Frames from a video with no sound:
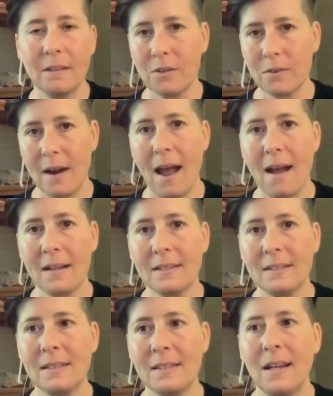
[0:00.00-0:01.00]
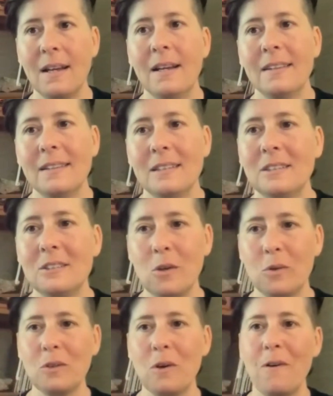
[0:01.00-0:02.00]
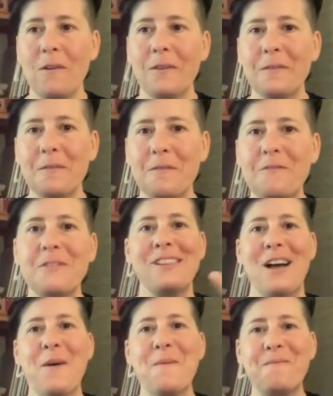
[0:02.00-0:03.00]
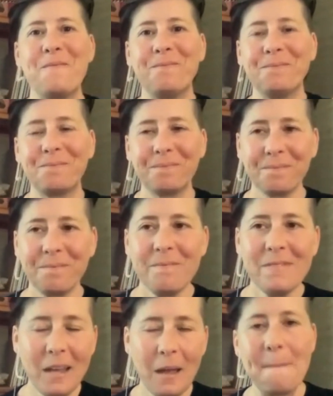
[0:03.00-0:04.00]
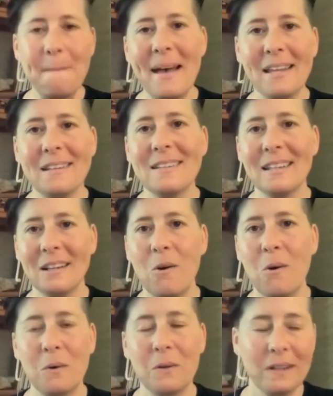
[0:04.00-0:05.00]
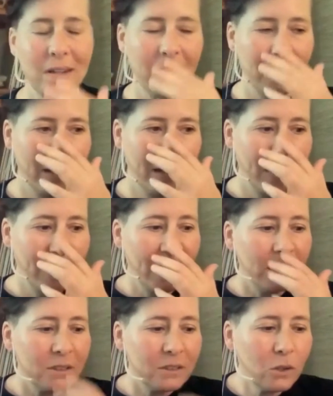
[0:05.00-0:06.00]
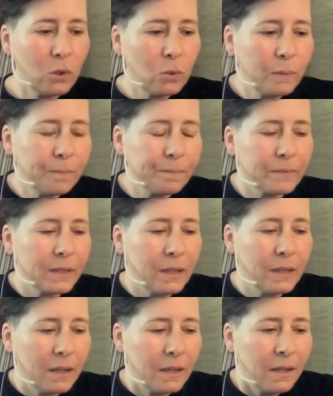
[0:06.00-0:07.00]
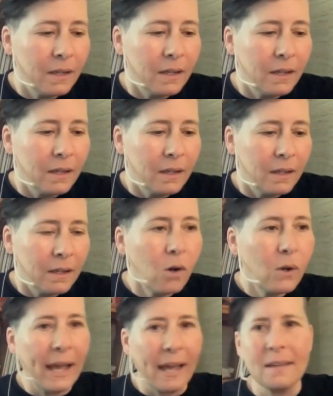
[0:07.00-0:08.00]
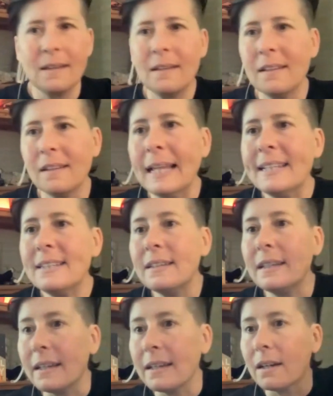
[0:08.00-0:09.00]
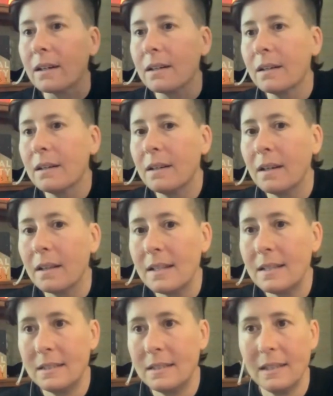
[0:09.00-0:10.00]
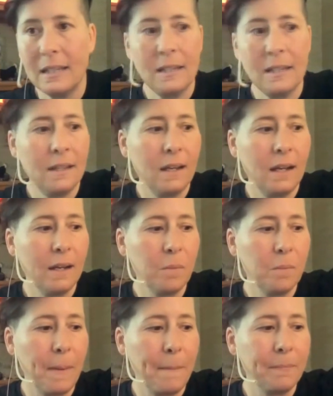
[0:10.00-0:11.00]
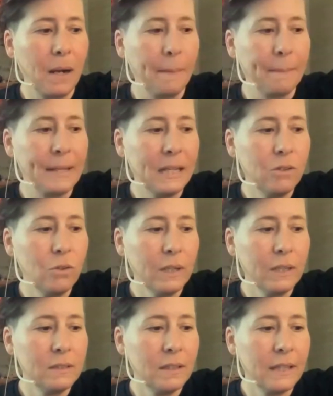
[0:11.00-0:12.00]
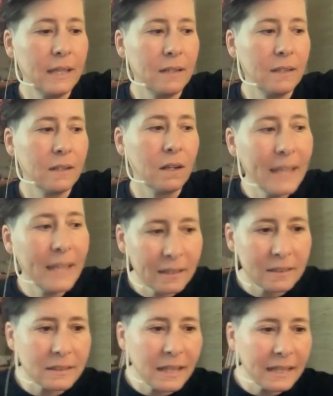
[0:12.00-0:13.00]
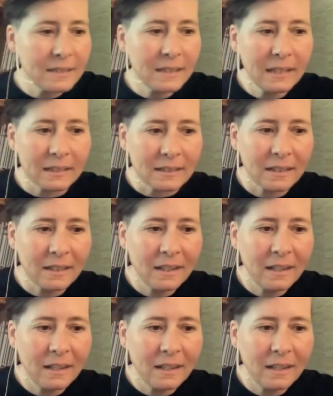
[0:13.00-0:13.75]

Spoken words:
the cracks. These stones all fill up and mend and hold. So, okay, let's see here. Let's see. I'm getting you guys to the end here. Yes, that's it.